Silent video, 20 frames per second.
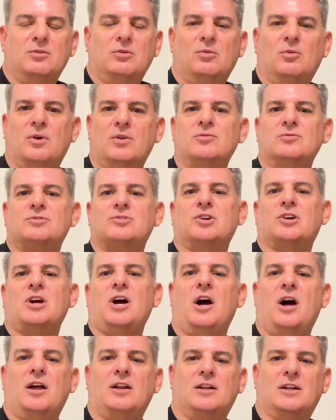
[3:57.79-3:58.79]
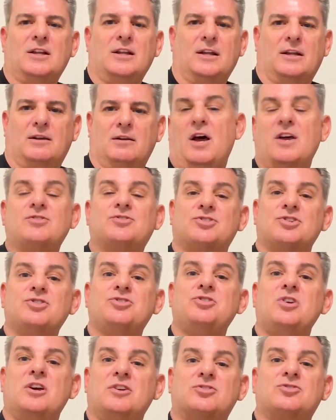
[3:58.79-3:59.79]
whether it's a colleague. I
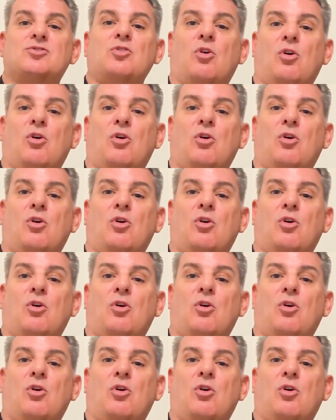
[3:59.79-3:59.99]
suggest